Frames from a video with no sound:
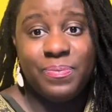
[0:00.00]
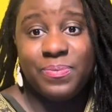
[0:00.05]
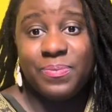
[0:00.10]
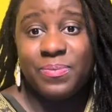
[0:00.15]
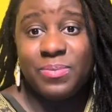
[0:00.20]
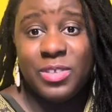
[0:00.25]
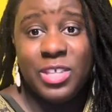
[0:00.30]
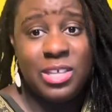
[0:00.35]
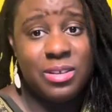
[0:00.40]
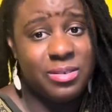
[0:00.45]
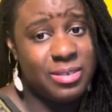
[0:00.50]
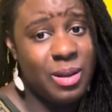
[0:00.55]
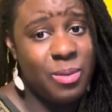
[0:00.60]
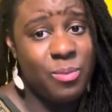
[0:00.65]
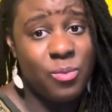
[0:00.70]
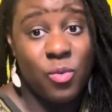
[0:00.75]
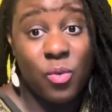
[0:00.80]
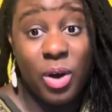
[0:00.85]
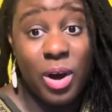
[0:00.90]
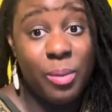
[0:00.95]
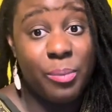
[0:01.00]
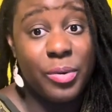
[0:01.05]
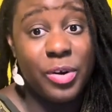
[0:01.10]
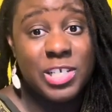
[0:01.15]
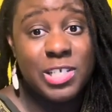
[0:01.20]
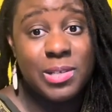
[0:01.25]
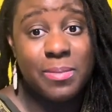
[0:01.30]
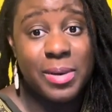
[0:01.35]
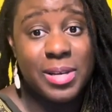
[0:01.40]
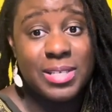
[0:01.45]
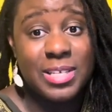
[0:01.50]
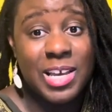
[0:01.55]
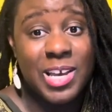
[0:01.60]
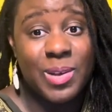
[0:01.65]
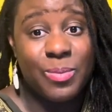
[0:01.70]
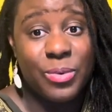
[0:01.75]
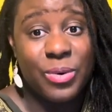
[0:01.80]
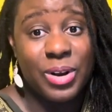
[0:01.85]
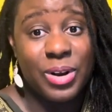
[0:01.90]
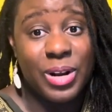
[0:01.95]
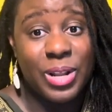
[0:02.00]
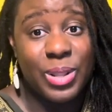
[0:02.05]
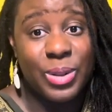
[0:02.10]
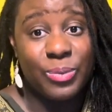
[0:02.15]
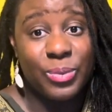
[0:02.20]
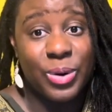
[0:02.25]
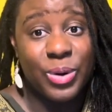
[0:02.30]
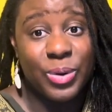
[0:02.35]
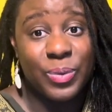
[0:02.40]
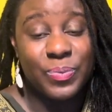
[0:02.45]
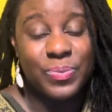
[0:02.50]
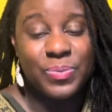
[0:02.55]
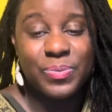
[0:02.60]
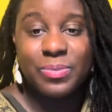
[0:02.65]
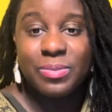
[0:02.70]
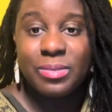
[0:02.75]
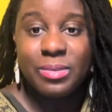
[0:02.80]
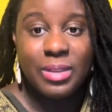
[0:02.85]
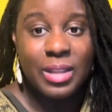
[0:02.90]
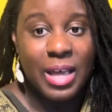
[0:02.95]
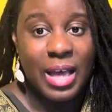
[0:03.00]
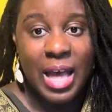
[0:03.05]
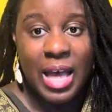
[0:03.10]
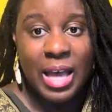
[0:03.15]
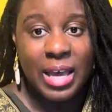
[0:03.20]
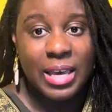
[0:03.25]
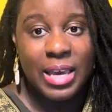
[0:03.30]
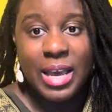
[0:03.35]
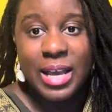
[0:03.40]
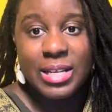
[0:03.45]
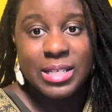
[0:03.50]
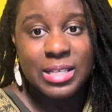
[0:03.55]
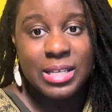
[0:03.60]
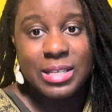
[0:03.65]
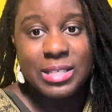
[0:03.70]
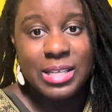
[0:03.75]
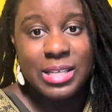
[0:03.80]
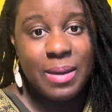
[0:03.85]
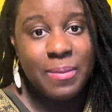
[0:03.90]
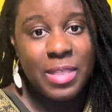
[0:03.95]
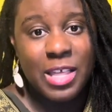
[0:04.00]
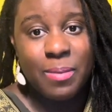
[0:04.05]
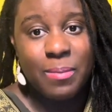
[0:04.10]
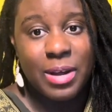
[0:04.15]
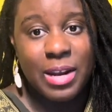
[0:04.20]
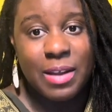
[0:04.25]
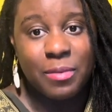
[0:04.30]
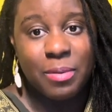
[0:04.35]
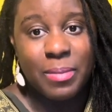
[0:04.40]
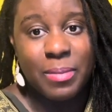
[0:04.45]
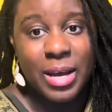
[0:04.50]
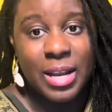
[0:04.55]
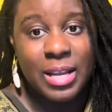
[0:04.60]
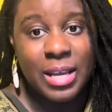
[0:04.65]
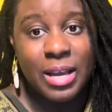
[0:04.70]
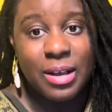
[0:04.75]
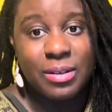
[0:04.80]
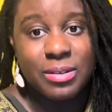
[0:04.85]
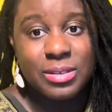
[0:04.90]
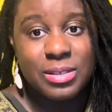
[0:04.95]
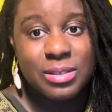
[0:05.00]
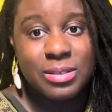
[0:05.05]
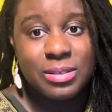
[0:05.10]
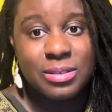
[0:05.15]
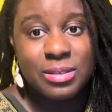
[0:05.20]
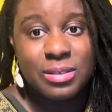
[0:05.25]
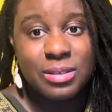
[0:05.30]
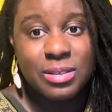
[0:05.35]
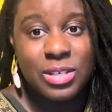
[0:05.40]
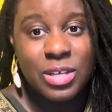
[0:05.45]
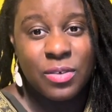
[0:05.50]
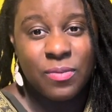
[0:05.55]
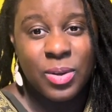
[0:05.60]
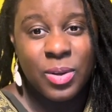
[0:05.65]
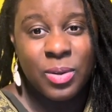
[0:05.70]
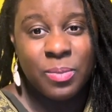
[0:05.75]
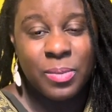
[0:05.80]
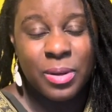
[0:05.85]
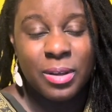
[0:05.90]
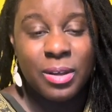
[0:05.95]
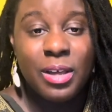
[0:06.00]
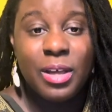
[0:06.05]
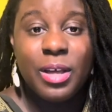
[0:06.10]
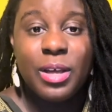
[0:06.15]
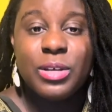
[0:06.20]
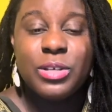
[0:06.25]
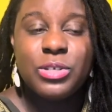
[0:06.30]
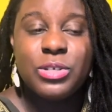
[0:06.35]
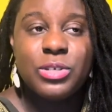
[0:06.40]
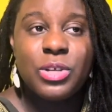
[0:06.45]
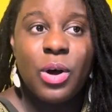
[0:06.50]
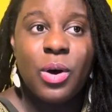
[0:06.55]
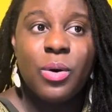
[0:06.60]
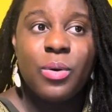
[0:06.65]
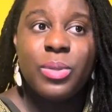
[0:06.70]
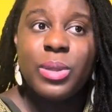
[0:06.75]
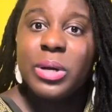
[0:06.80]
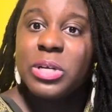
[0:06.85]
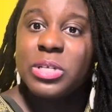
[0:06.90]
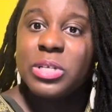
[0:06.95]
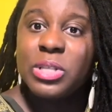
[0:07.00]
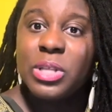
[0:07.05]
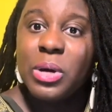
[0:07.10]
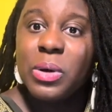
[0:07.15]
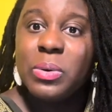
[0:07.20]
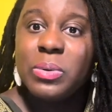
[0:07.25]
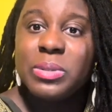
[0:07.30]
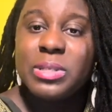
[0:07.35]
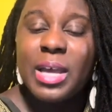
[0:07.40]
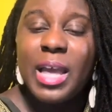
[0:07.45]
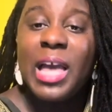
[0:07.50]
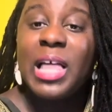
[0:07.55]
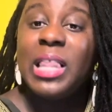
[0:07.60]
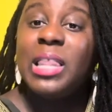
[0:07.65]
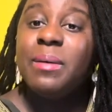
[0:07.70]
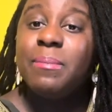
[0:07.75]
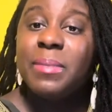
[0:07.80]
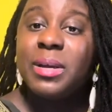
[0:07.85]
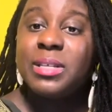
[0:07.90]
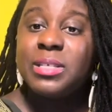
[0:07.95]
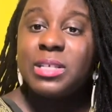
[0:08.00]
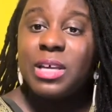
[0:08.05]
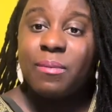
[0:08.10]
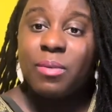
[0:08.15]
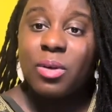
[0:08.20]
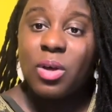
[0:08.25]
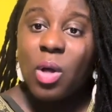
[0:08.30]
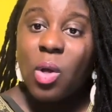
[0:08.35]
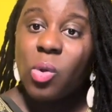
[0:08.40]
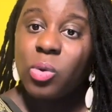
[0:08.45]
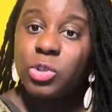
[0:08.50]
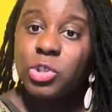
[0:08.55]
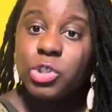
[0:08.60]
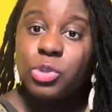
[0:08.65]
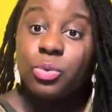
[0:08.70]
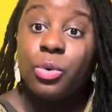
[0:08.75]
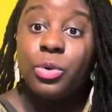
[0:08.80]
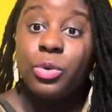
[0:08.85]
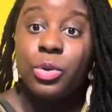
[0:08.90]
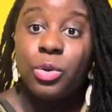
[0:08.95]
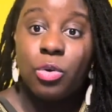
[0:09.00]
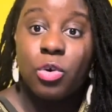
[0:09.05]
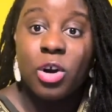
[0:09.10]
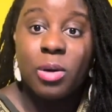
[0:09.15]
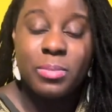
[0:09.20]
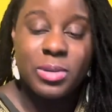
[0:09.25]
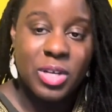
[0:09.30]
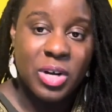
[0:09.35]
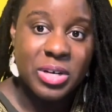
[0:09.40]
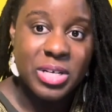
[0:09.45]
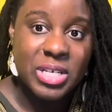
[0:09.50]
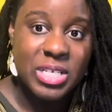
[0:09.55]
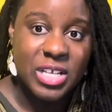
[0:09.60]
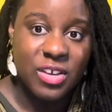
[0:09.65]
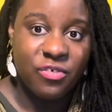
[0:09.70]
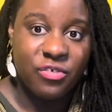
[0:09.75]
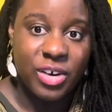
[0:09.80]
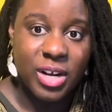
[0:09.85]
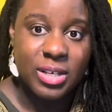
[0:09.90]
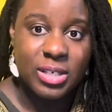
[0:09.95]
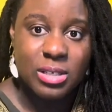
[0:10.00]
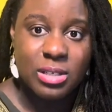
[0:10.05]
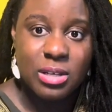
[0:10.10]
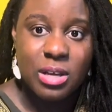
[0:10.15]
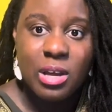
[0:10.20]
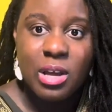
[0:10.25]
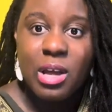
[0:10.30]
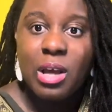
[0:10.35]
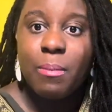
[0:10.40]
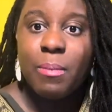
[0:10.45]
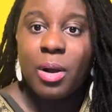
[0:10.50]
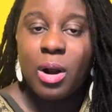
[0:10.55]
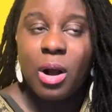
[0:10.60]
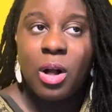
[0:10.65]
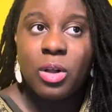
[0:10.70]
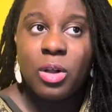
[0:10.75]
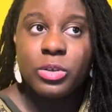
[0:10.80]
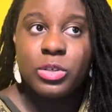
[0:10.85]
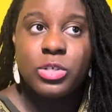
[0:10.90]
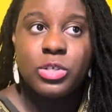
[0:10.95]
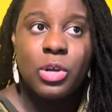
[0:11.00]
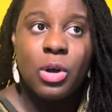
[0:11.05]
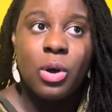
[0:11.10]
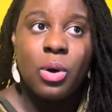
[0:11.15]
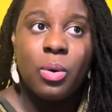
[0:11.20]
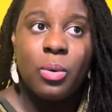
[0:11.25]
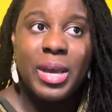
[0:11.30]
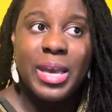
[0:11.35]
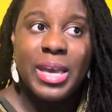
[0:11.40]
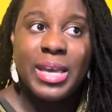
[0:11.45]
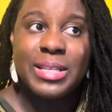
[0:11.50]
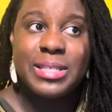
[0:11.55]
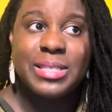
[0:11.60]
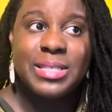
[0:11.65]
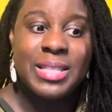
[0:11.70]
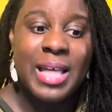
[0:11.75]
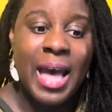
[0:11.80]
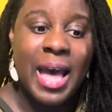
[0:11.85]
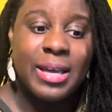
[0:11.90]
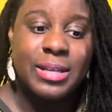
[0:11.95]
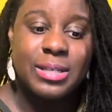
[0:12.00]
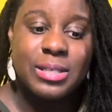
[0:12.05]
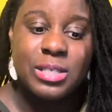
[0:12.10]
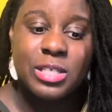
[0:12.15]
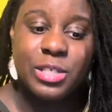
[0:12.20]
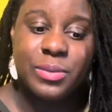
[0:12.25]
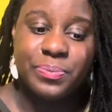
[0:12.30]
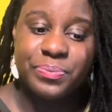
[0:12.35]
one person may say good morning in the room. I can't say the same thing about everybody else. You feel me? So there are those elements of cultural norms that are different, but also it's that